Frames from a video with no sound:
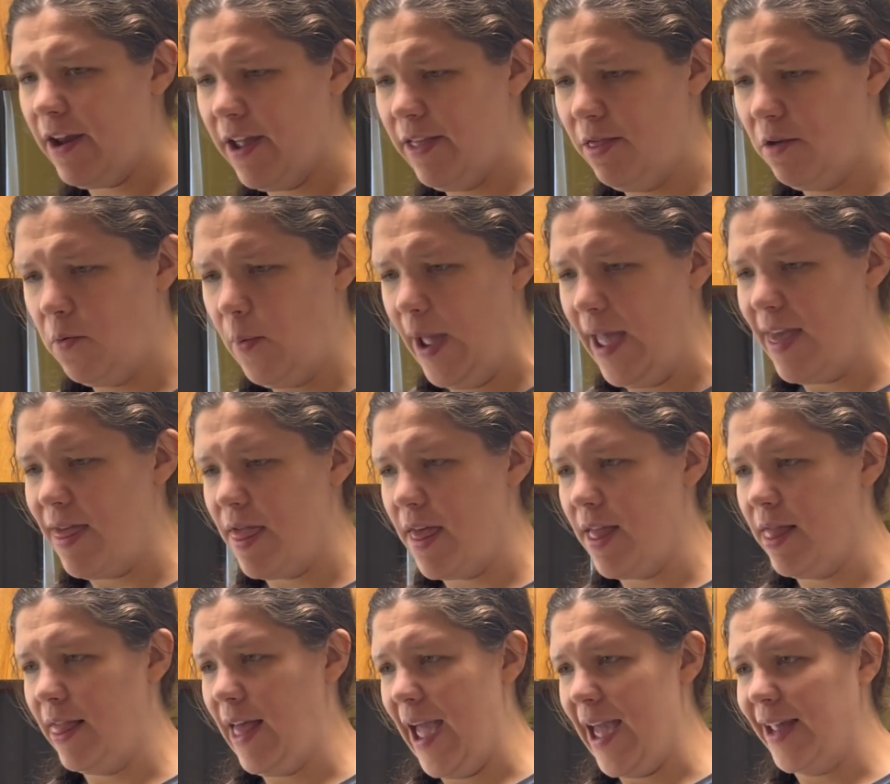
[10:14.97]
in the way that,
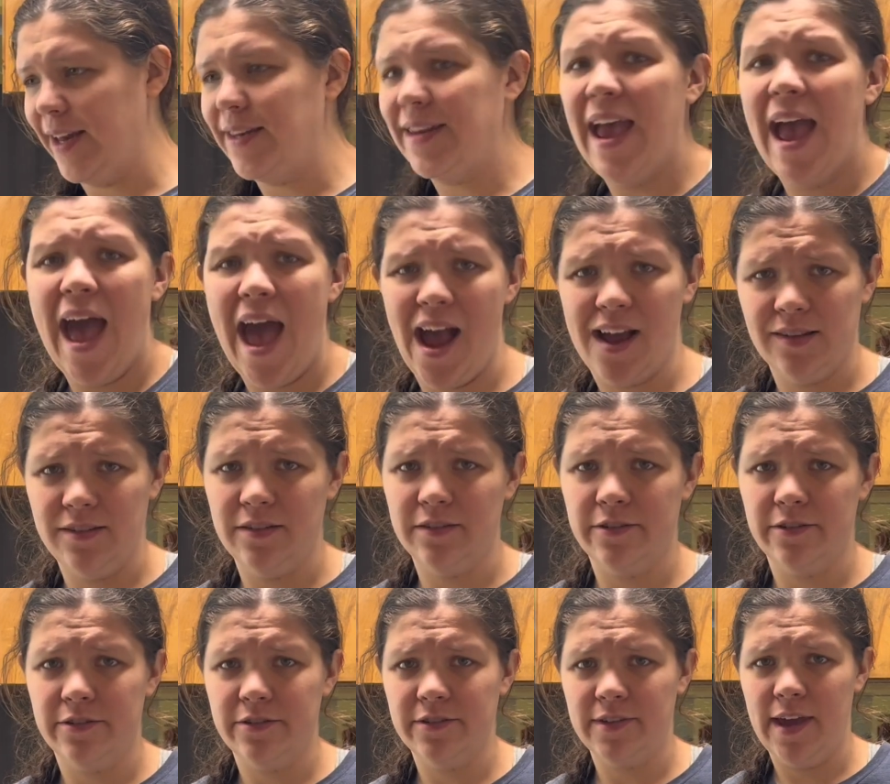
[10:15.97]
like, taxes
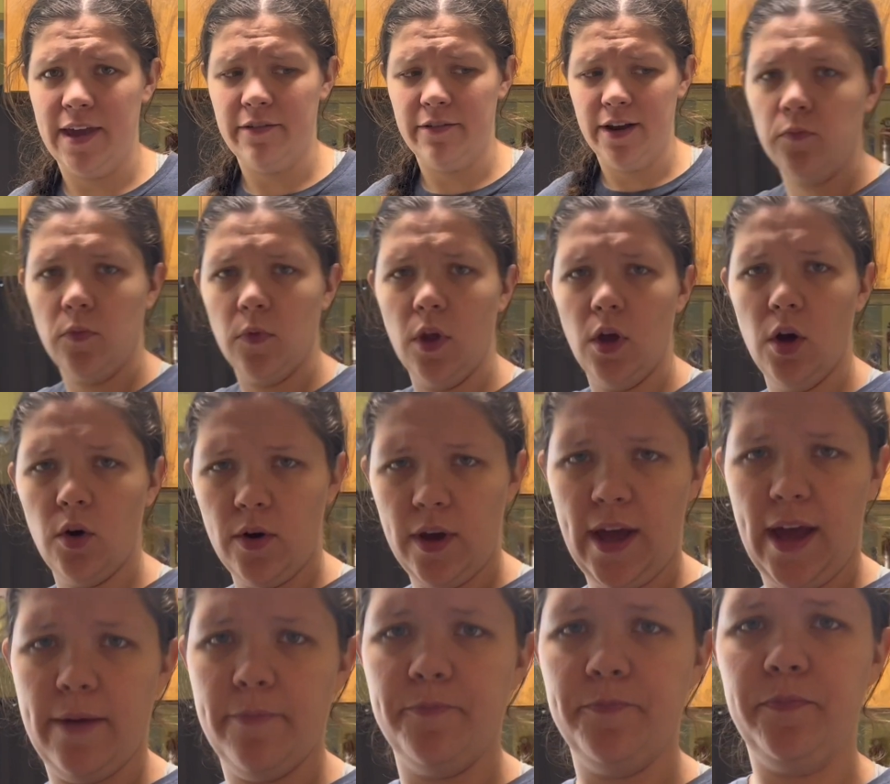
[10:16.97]
are scary.
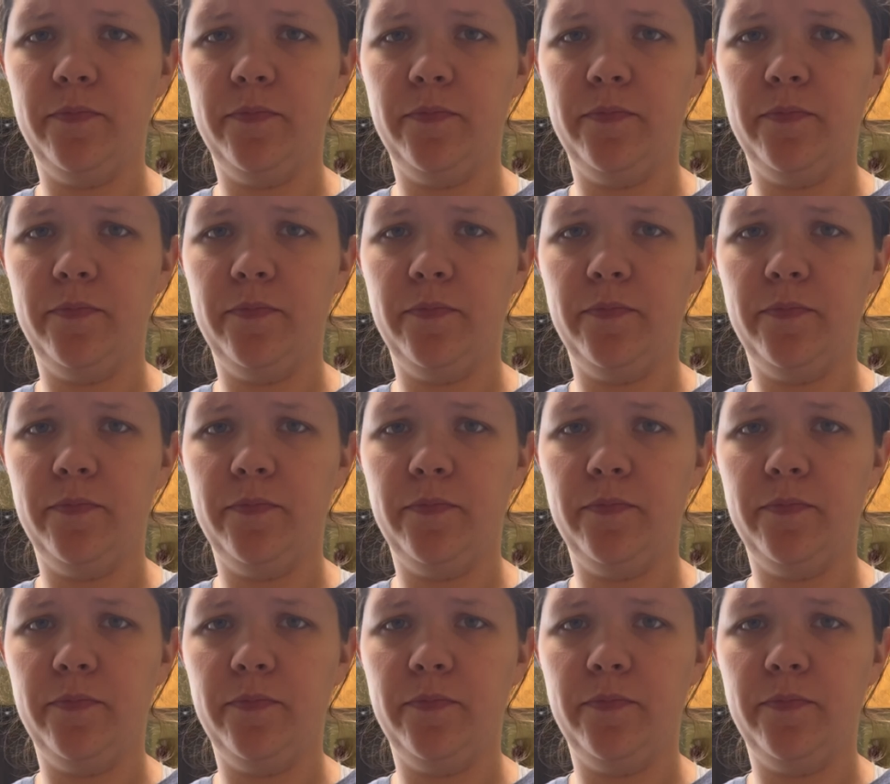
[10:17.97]
Okay.